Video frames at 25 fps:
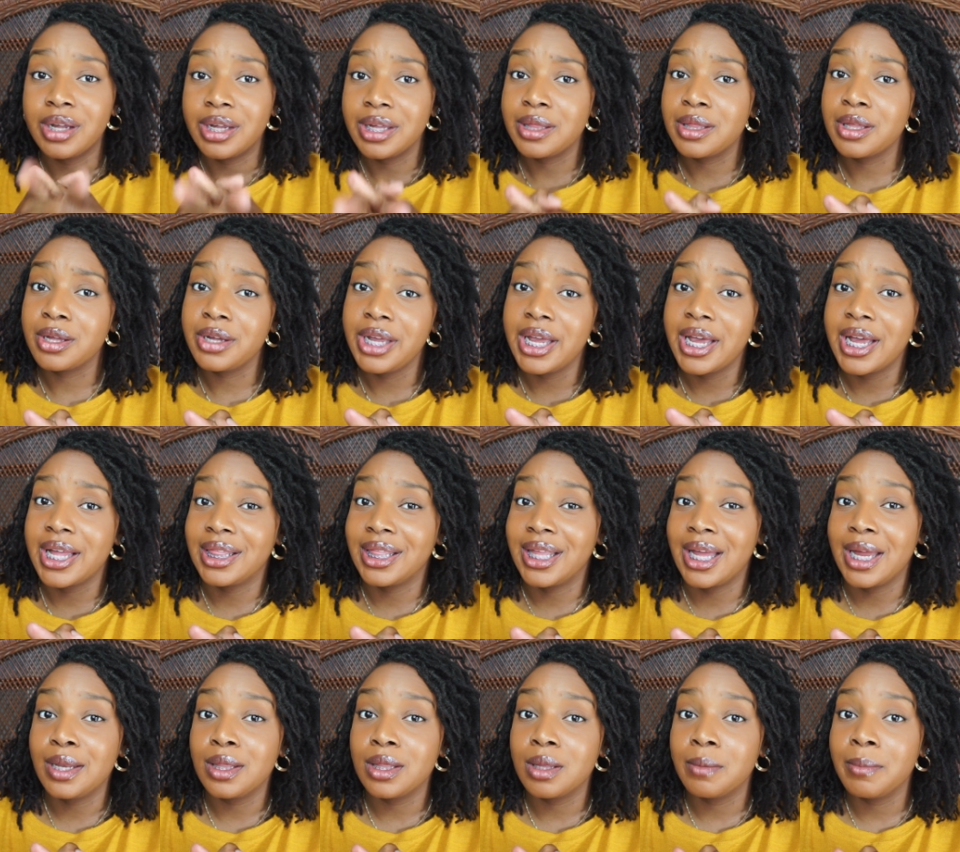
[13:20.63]
So yeah,
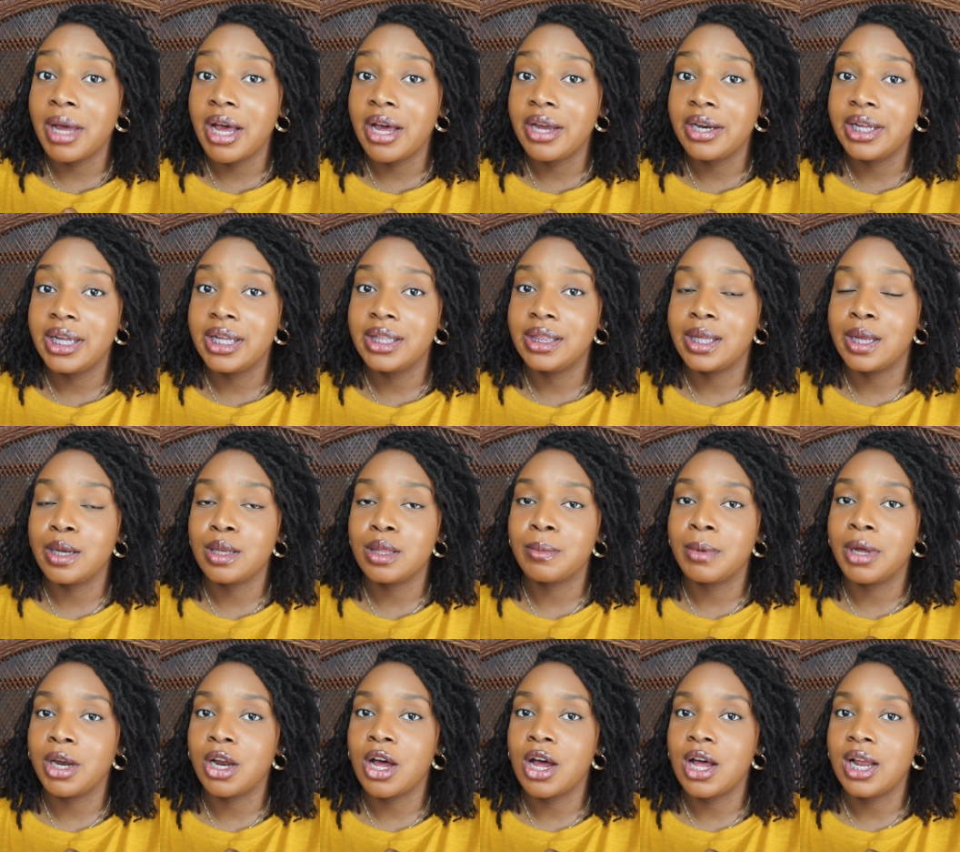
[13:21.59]
that's about it. That's
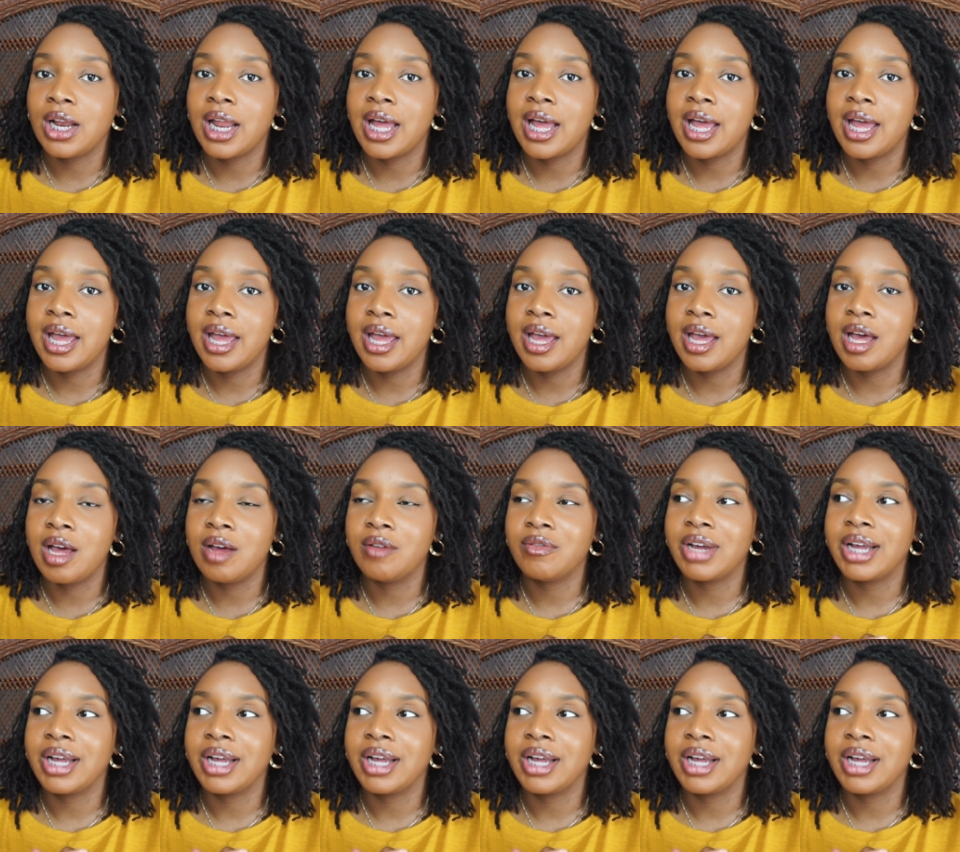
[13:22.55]
about all I have.